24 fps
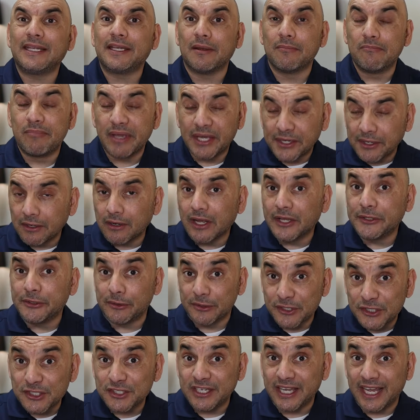and a better
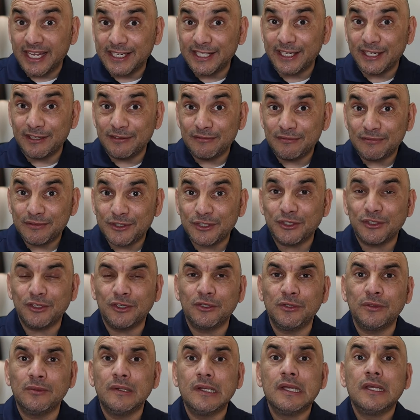understanding to
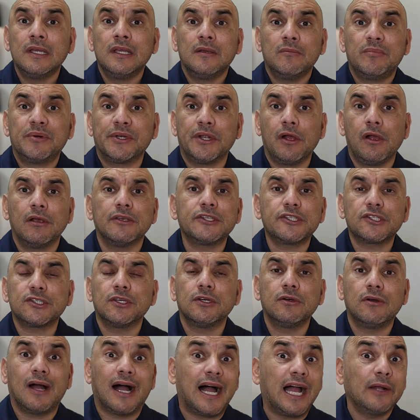you. But
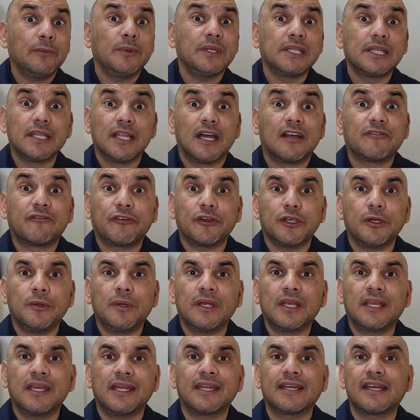also, I would love for you
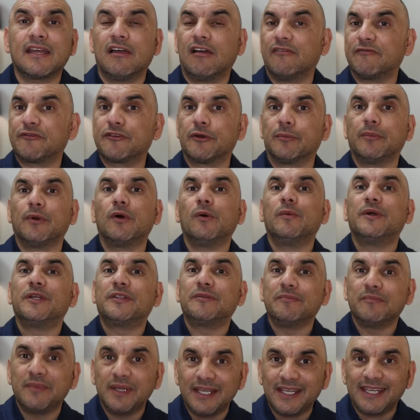to get comfortable
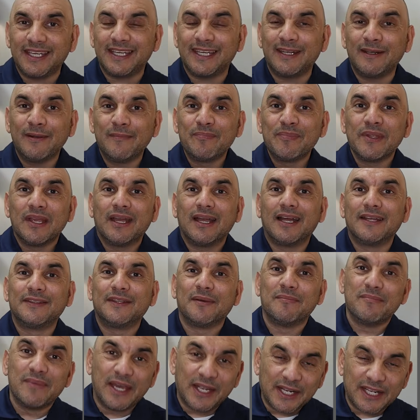with me,
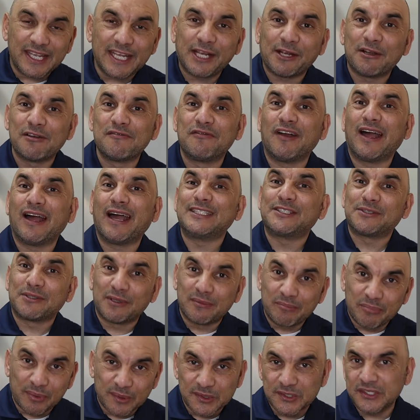the Medicare advisor
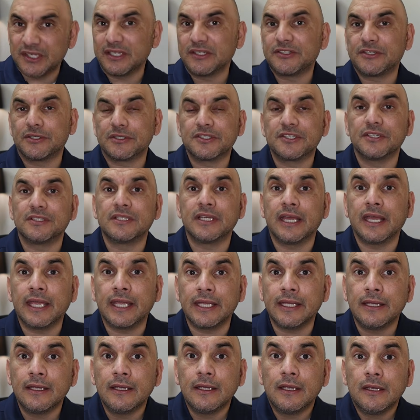and presenter
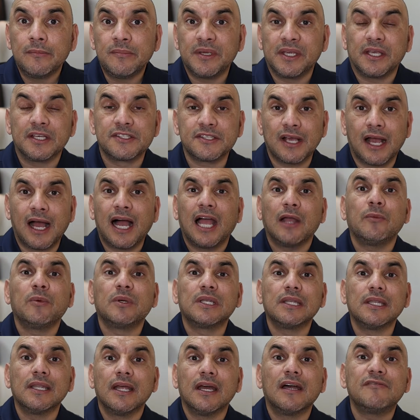today, because I
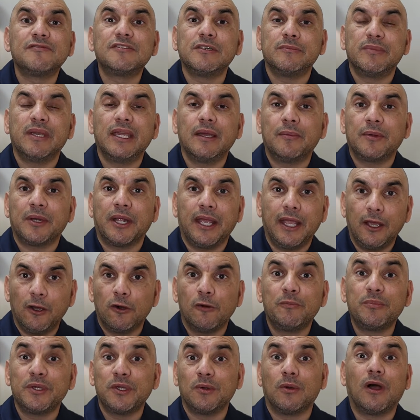would love to be able to
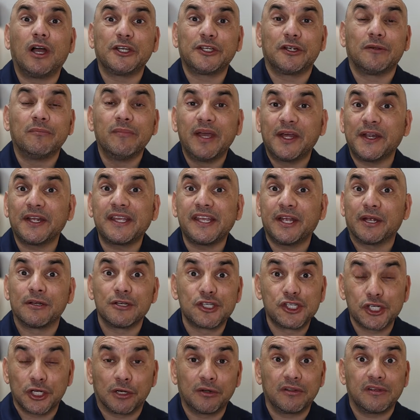help you on your Medicare
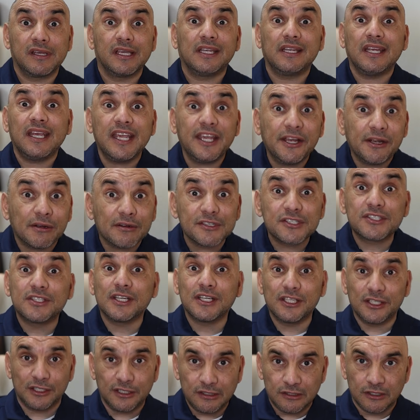journey. And here's
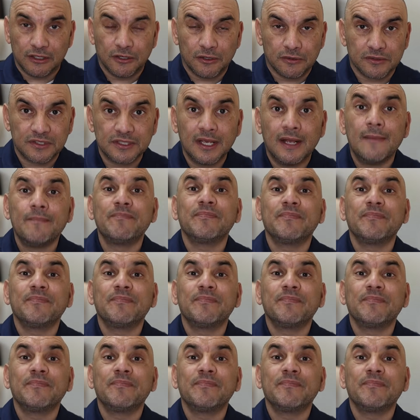the good news.